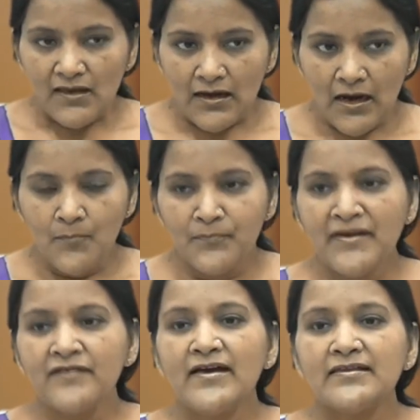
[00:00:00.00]

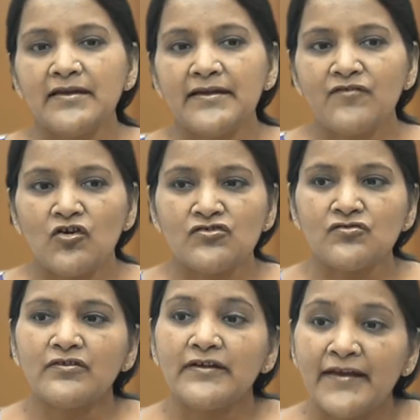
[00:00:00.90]
company whether it want
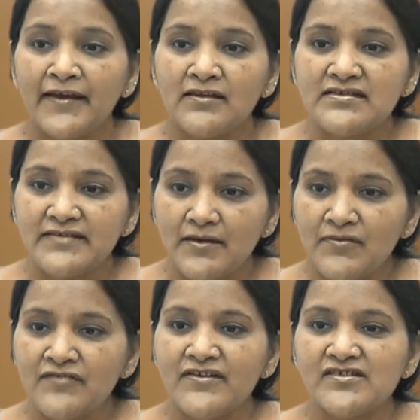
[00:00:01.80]
to retain the same
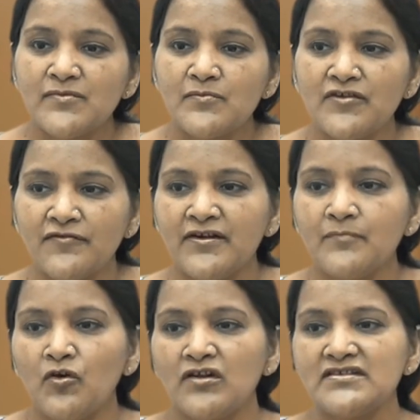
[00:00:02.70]
investment
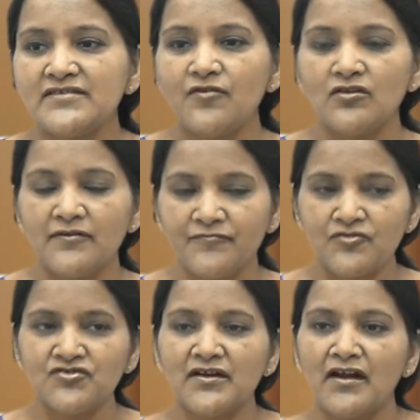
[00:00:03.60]
dividend policy for the
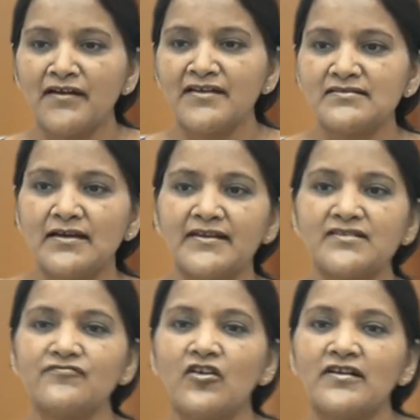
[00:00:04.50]
future earnings. That
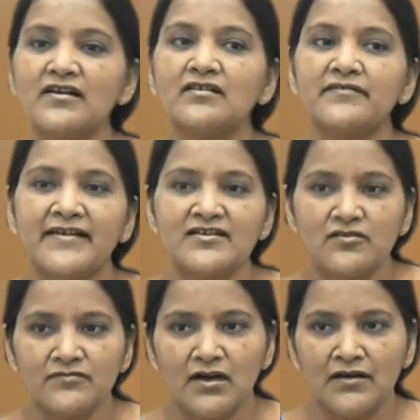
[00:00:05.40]
is, what are the trends
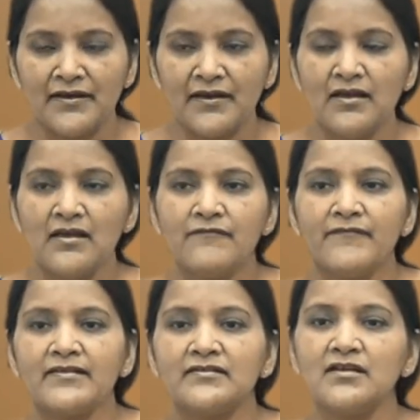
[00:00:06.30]
of the earning,
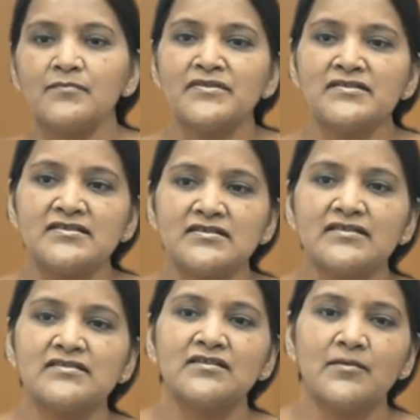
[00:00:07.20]
whether the business
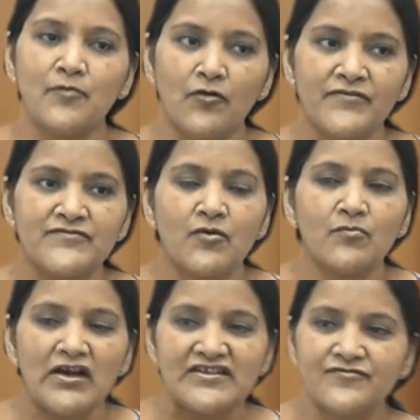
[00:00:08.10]
is in the profits from
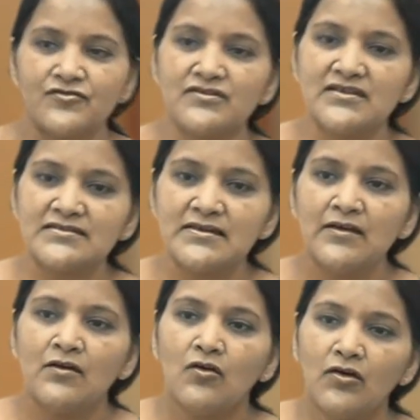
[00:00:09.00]
last few years
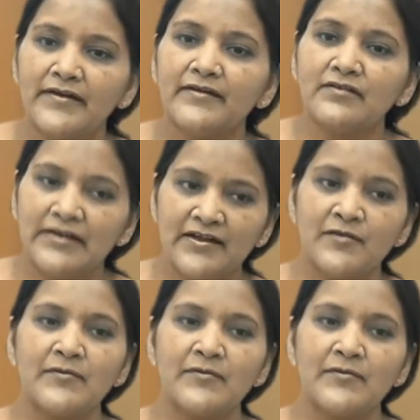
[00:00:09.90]
or it